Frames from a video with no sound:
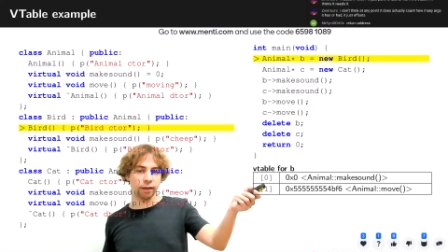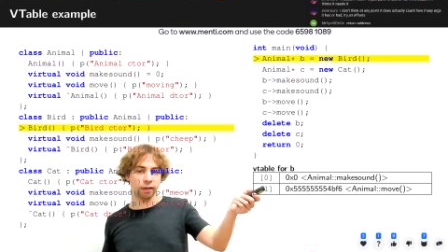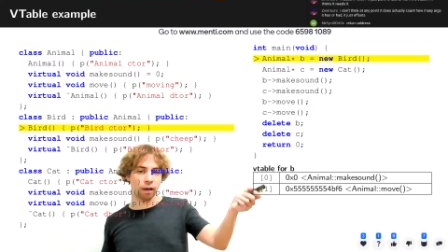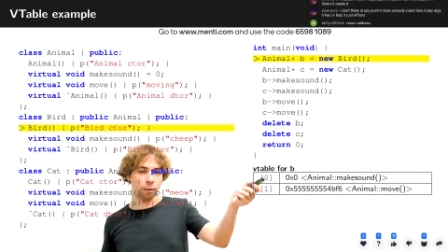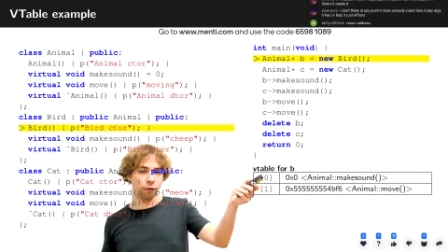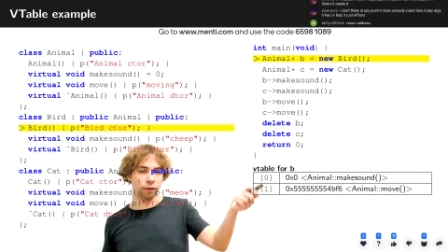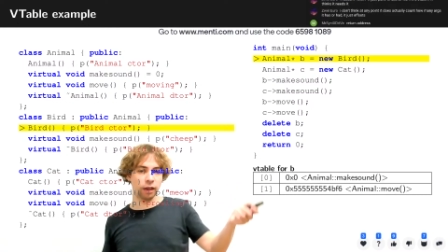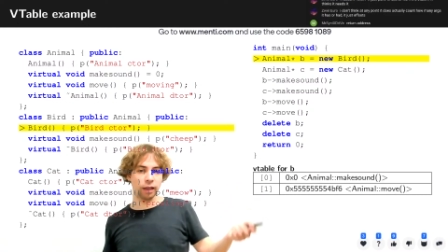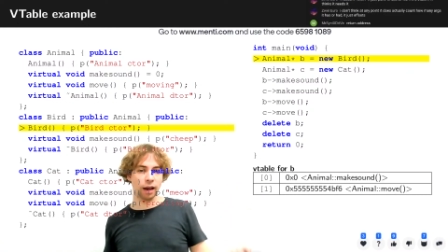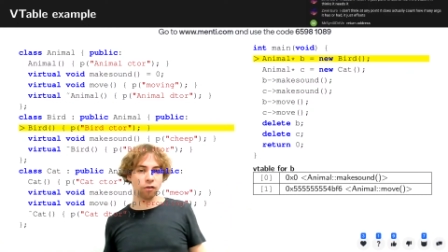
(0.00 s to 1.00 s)
some of
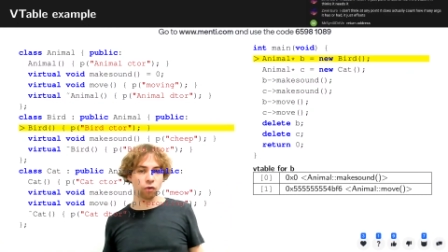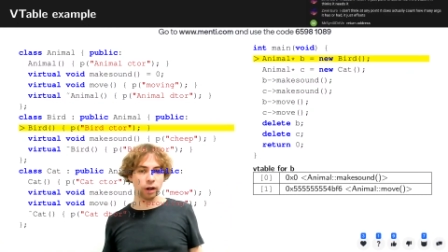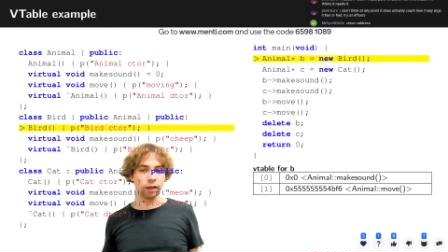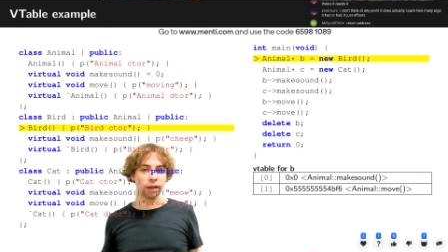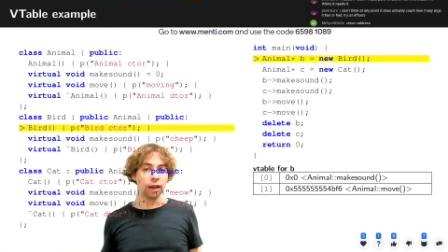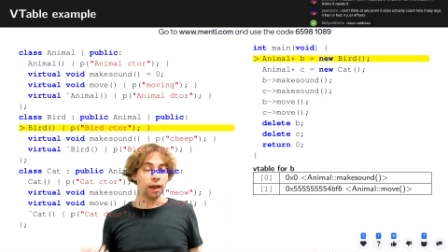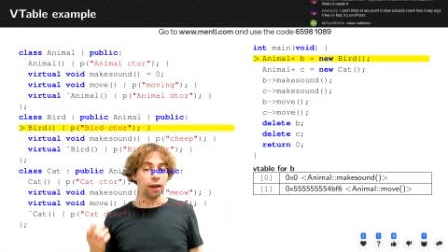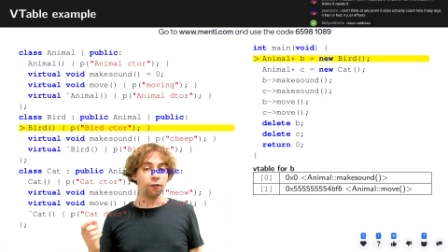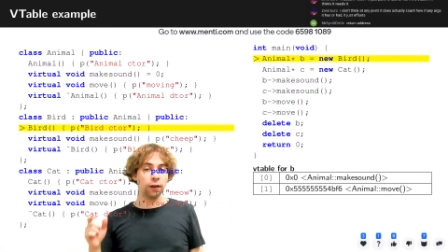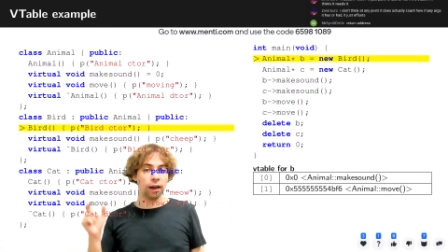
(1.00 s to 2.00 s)
these entries
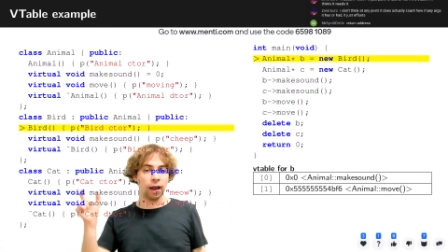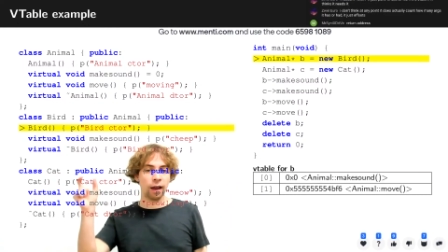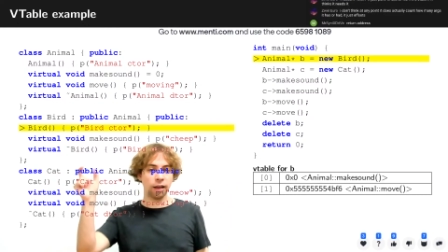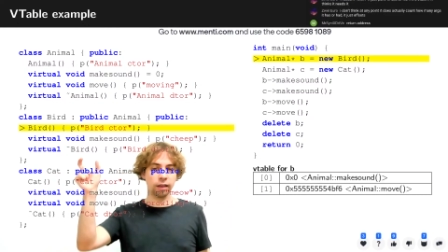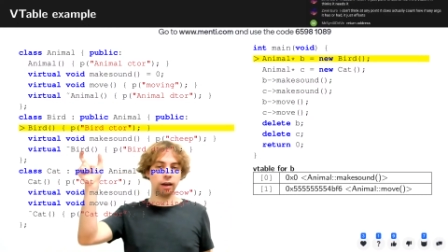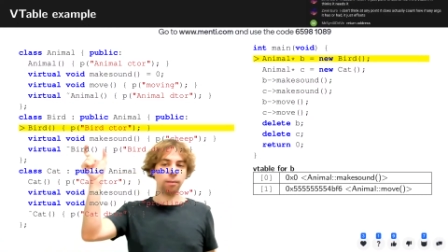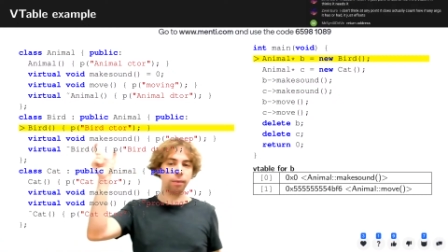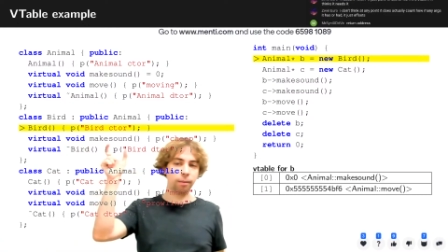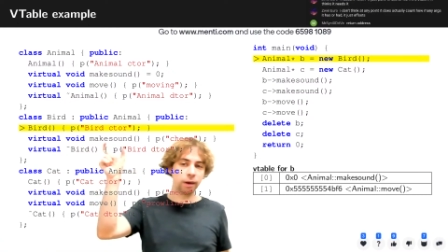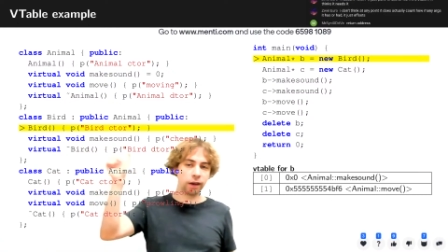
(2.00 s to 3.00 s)
if it has an
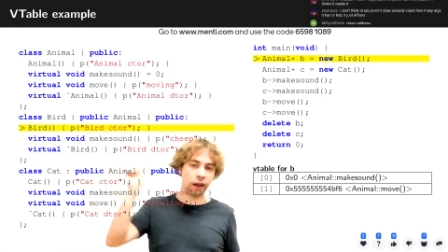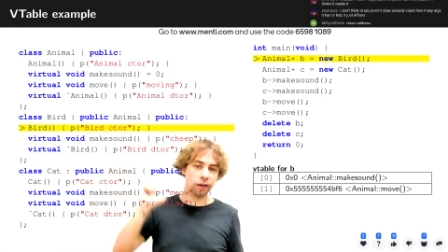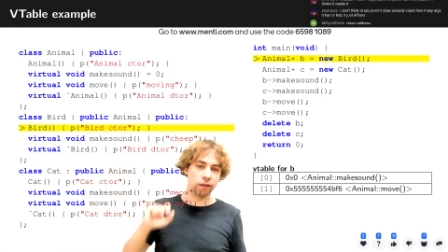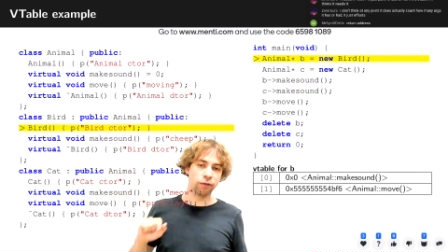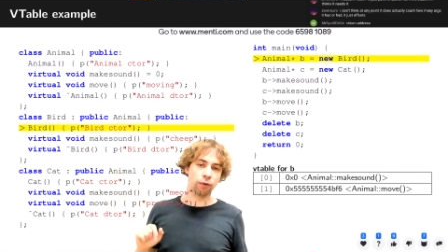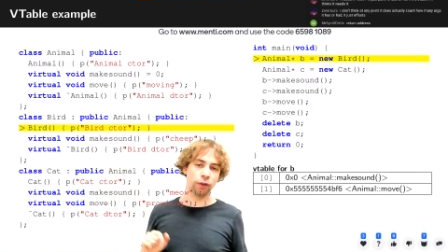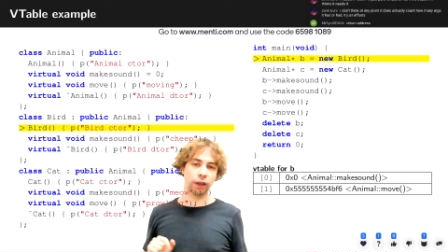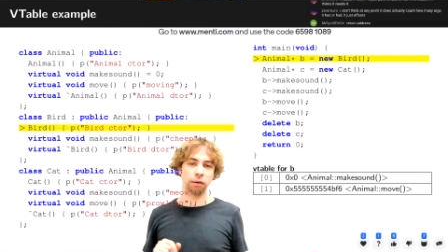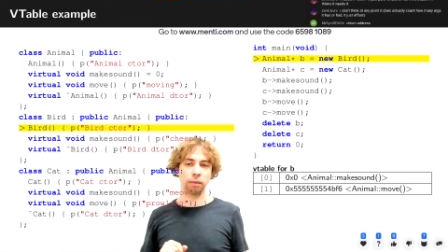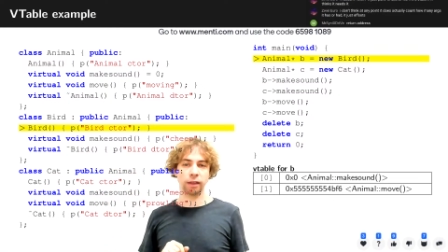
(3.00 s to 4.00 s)
implementation for
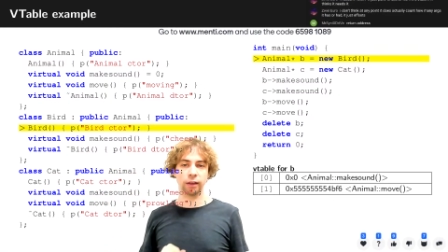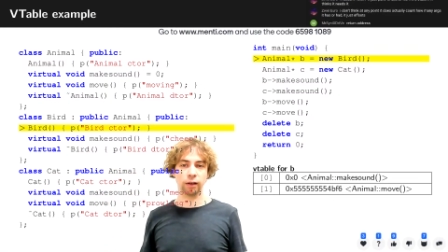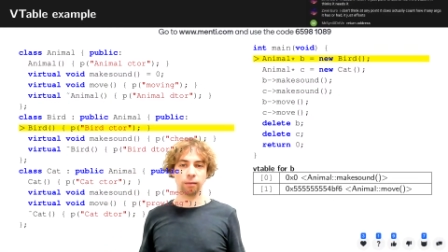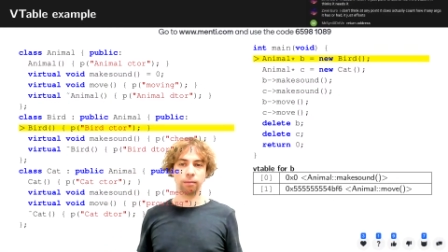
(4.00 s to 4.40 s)
that method.